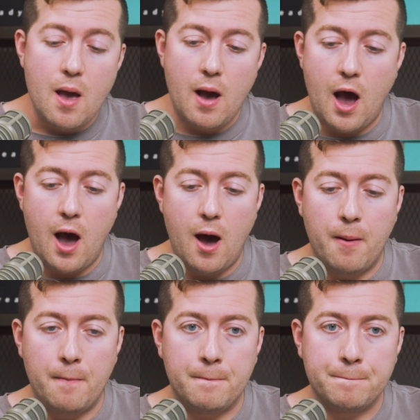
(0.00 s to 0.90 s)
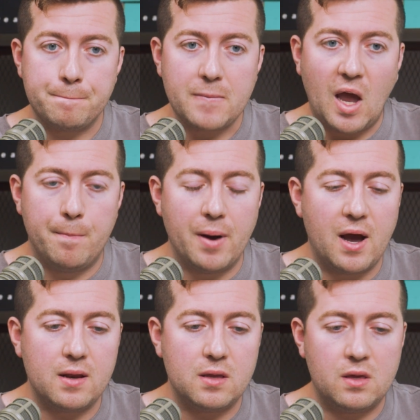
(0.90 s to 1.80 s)

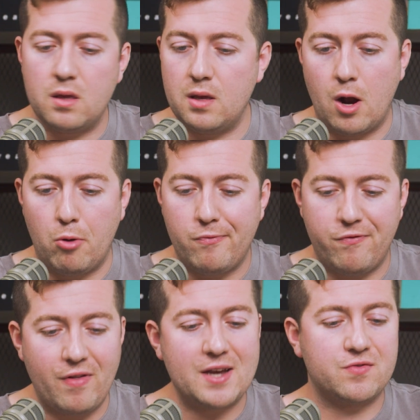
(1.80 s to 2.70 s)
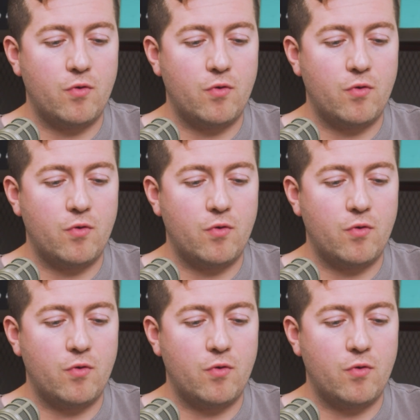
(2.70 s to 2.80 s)
But you know, flash